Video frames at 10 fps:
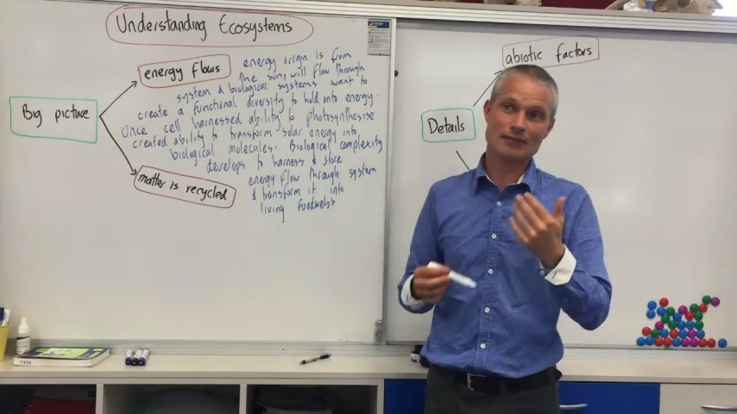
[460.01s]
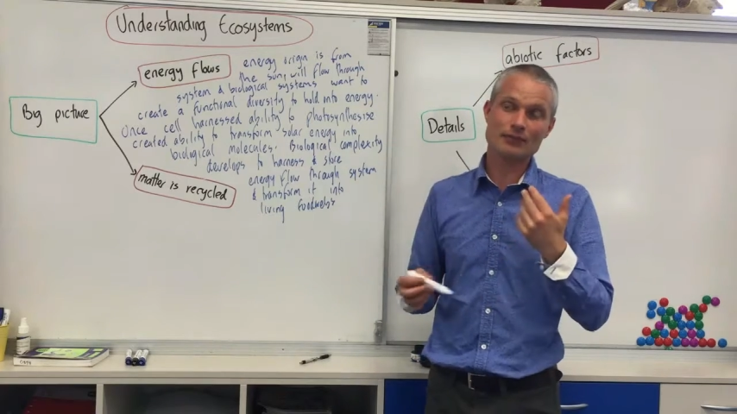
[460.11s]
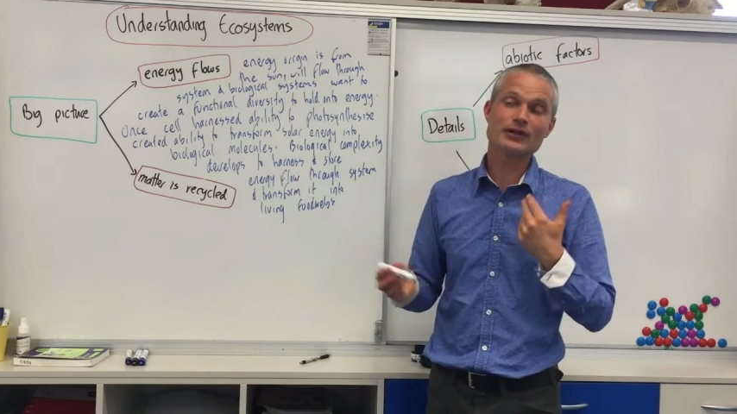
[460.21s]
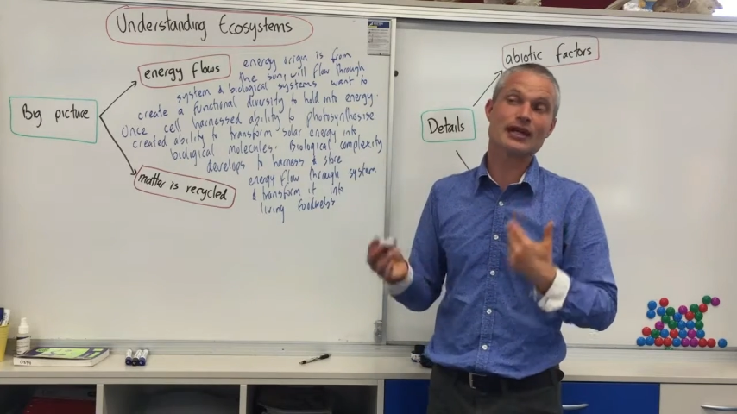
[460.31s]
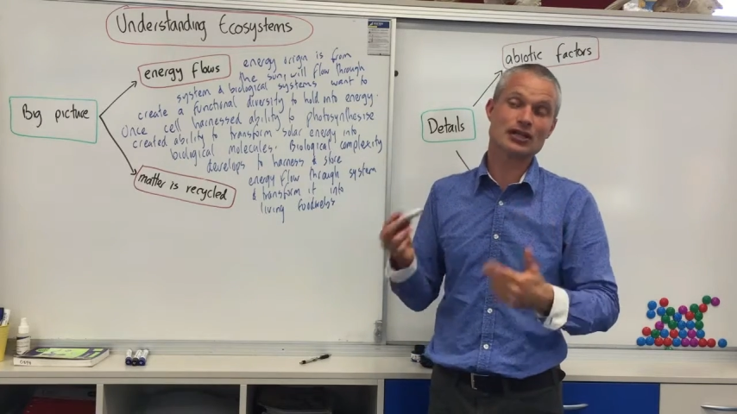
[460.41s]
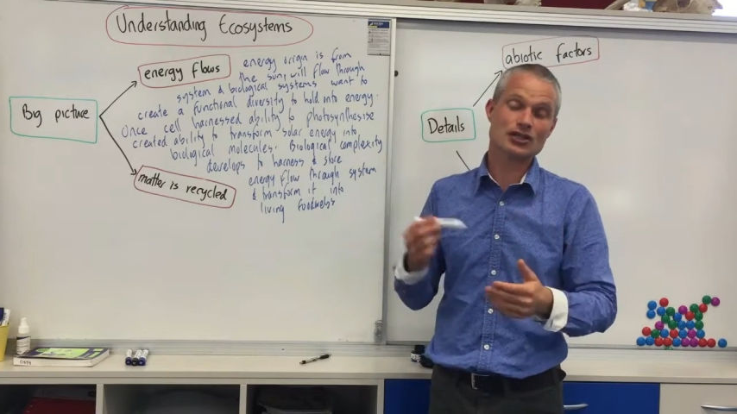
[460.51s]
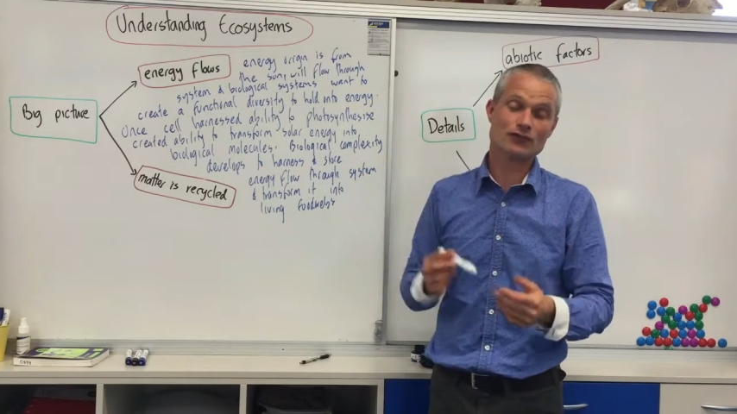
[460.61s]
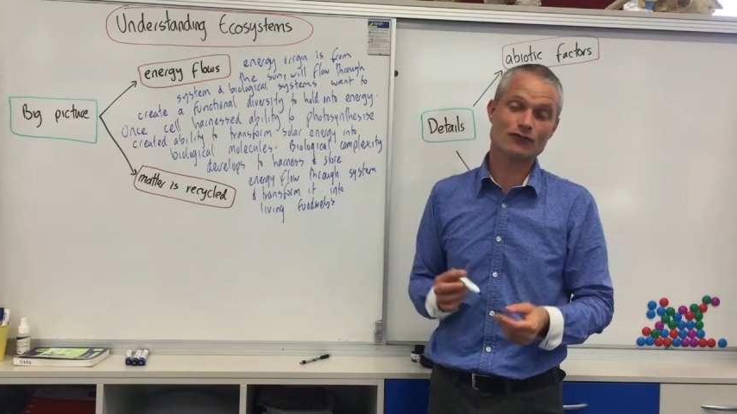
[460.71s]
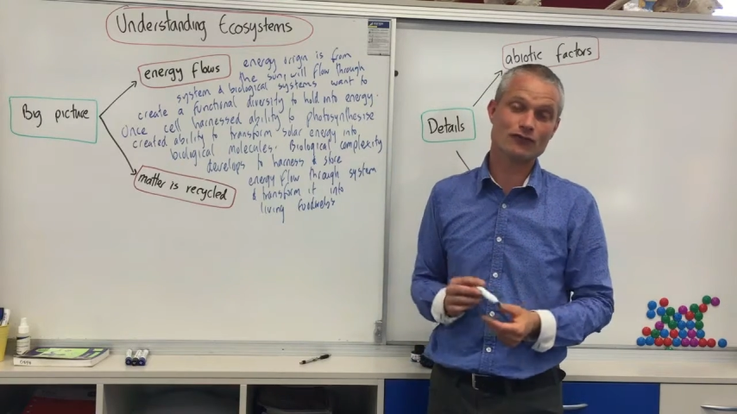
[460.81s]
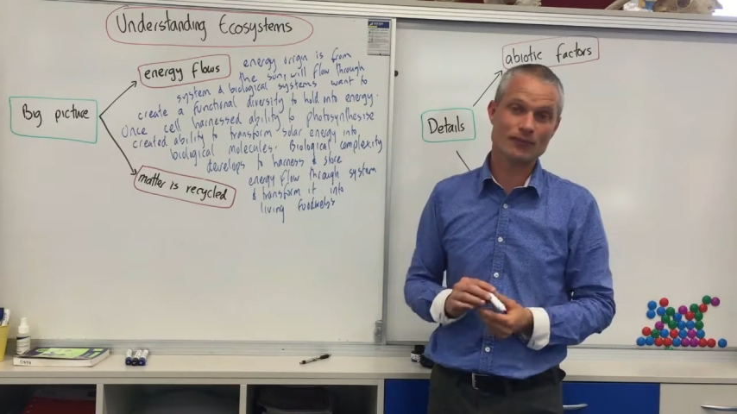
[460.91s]

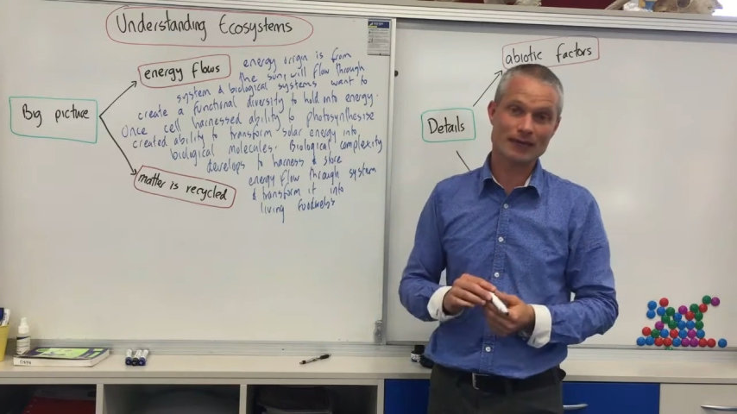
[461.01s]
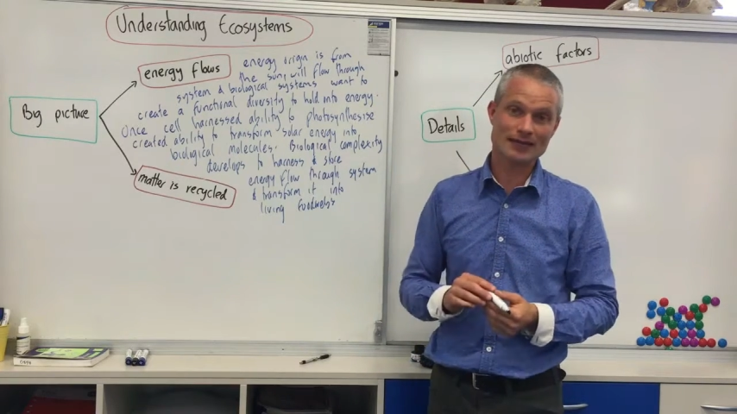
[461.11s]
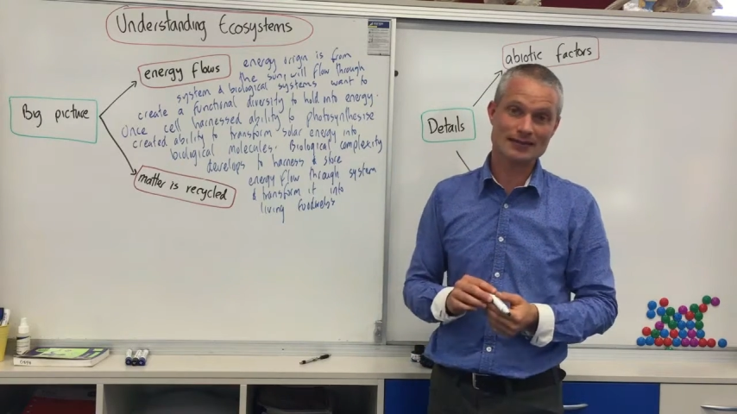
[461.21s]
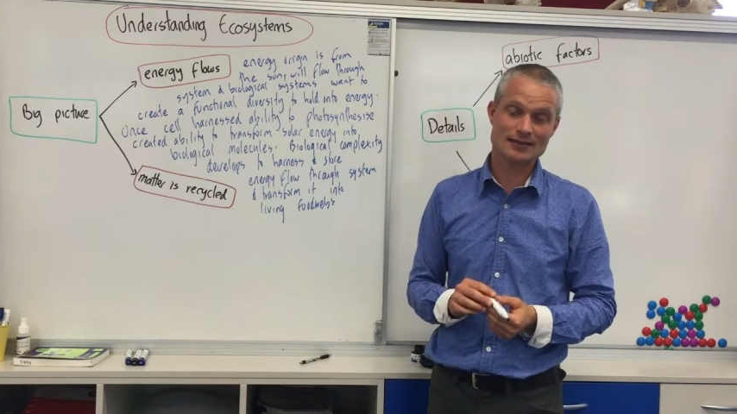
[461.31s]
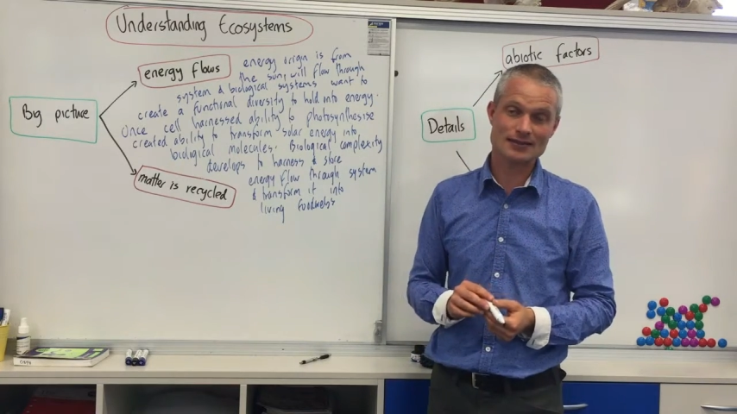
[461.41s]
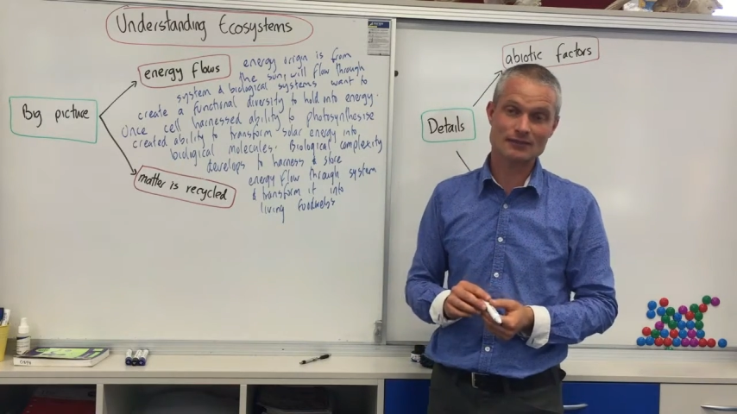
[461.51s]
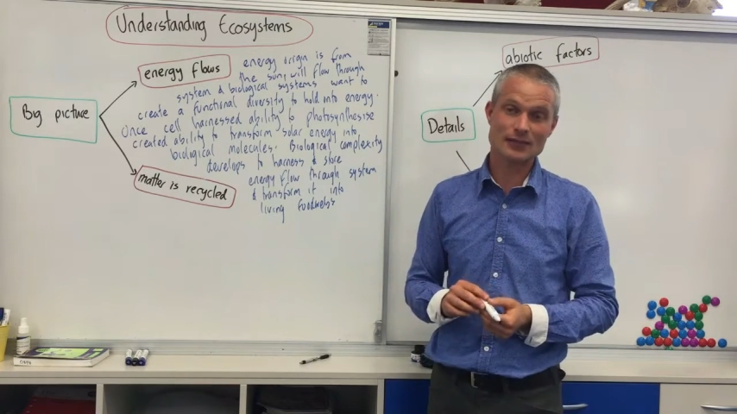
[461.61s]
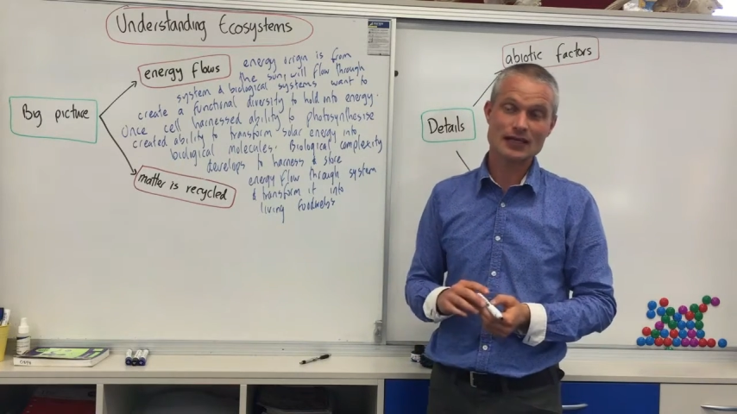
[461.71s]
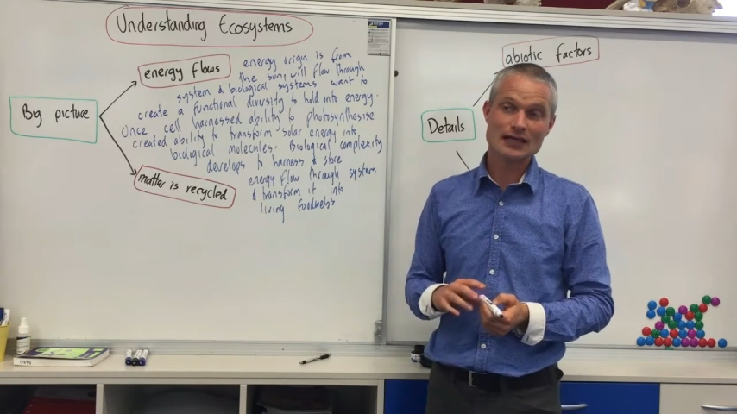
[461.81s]
production from that system.